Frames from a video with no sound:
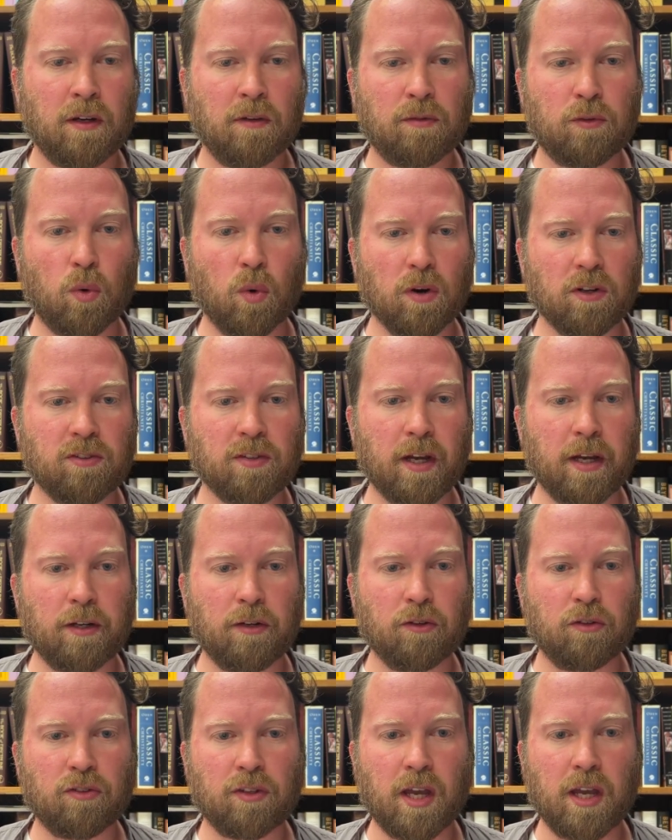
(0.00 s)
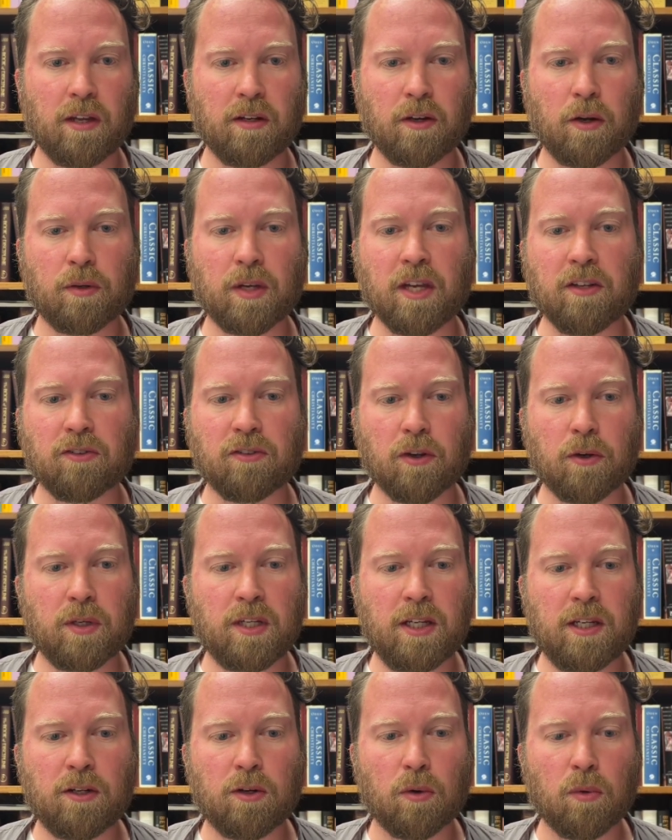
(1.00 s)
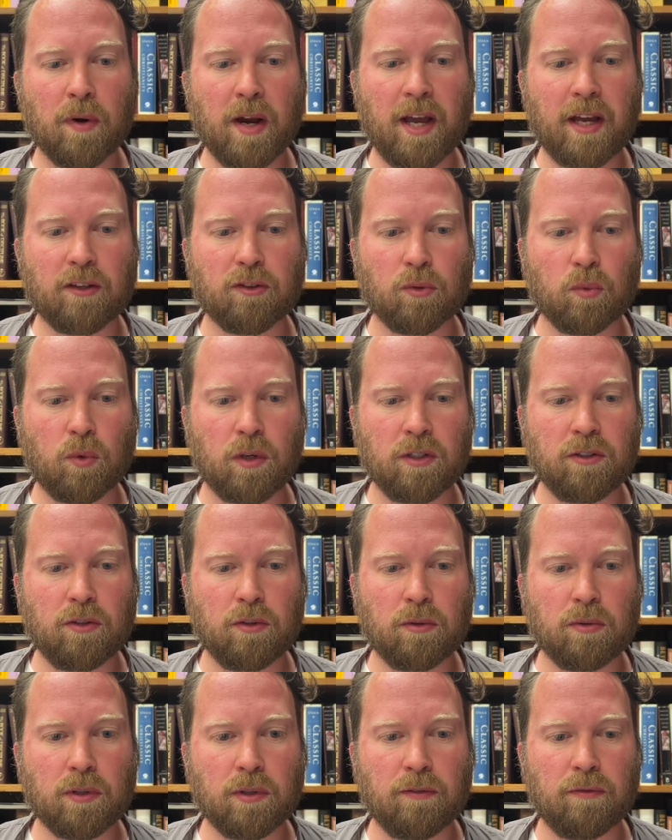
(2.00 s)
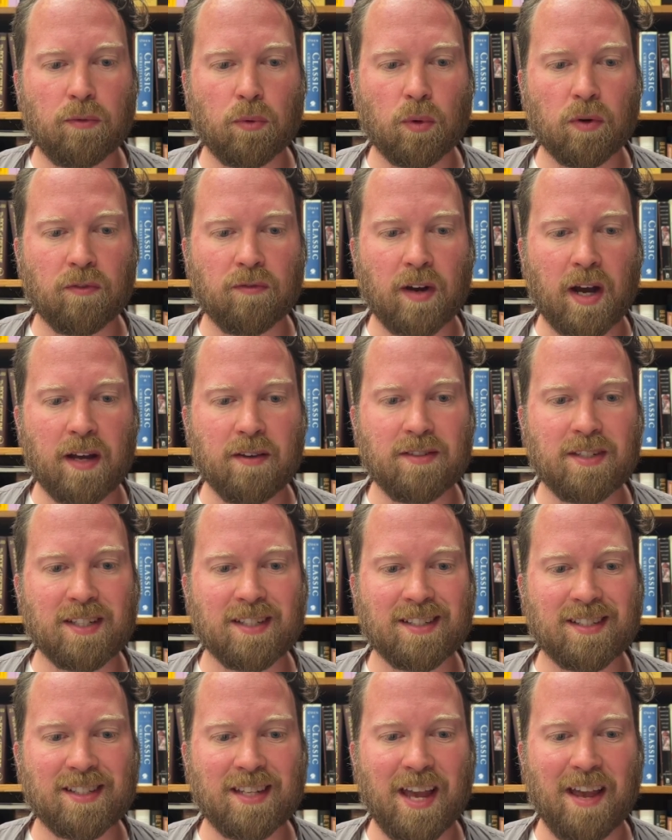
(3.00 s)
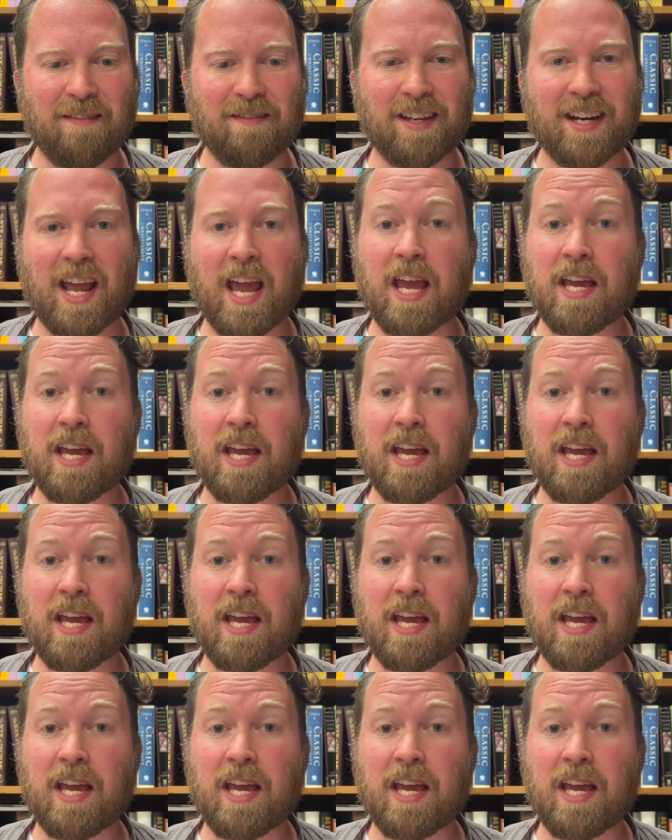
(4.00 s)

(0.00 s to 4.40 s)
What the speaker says: Of course, I understand. Okay, so he corrects 1, 2, 3, 4, 5, 6, 7,